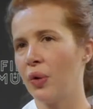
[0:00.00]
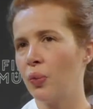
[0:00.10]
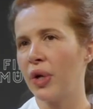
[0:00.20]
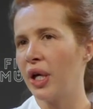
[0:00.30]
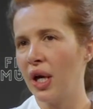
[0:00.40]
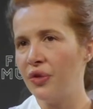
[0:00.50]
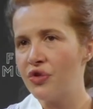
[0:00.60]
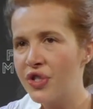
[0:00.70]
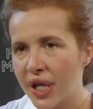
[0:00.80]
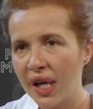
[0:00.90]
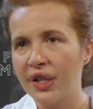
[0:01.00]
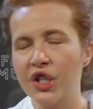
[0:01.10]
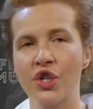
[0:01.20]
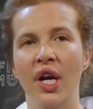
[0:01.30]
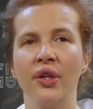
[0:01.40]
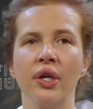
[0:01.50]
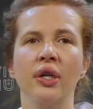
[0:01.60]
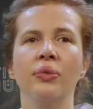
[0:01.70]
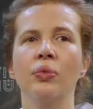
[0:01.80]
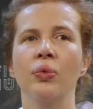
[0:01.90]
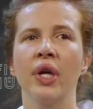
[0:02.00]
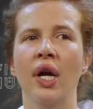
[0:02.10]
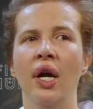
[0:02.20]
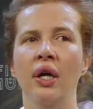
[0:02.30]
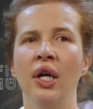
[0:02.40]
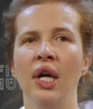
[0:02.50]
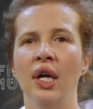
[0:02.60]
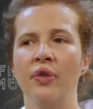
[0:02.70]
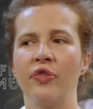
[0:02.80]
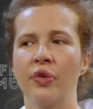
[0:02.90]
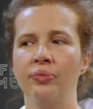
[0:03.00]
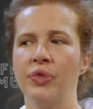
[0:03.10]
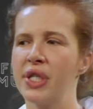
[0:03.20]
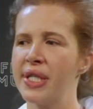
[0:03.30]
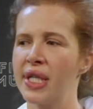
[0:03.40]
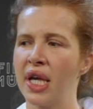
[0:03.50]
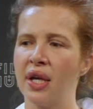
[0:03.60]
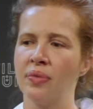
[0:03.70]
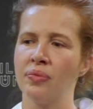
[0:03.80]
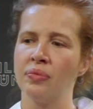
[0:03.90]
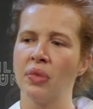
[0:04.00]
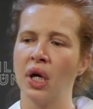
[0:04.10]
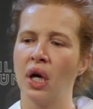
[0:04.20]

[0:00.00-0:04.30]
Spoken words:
We understand each other, we are from the same